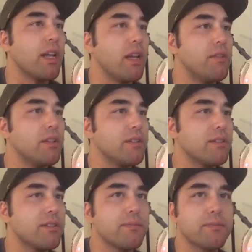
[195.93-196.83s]
Cave
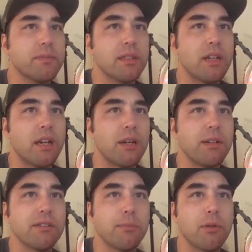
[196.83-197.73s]
is, um,
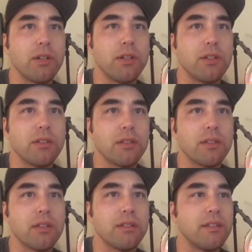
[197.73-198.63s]
here's a pretty
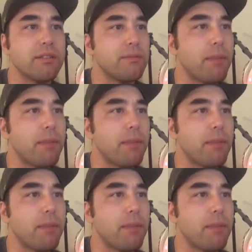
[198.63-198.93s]
uh, decent